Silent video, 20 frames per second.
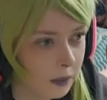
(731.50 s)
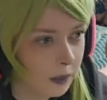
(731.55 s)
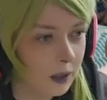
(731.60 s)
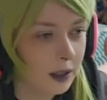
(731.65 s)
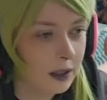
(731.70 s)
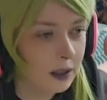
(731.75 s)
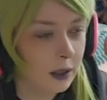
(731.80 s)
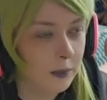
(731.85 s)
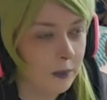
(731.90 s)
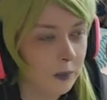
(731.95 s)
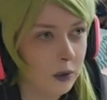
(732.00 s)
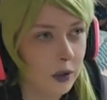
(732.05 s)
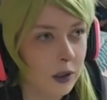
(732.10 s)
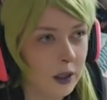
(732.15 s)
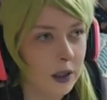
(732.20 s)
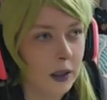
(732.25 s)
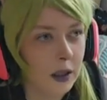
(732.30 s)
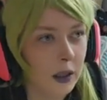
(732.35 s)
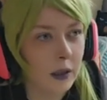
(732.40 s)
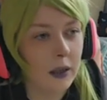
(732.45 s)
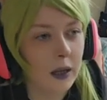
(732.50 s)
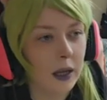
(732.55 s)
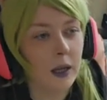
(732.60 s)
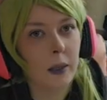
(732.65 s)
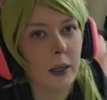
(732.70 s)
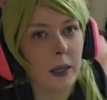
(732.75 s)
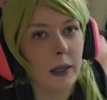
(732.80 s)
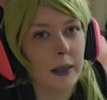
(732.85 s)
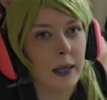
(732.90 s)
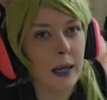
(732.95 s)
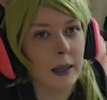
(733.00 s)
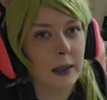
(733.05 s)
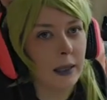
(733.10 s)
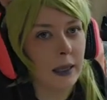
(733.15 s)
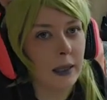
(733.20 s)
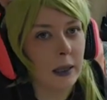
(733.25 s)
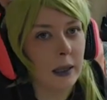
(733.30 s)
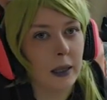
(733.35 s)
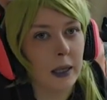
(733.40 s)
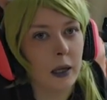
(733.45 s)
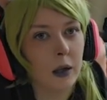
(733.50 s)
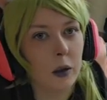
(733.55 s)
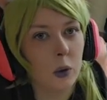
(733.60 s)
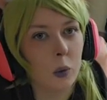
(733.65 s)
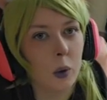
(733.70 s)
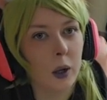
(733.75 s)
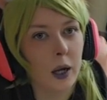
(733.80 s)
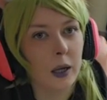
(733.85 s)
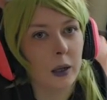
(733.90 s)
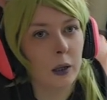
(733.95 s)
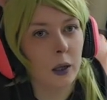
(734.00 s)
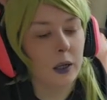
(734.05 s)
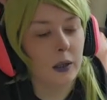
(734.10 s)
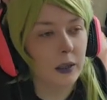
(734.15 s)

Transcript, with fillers: I did pretty good there. I, I did get quite a lot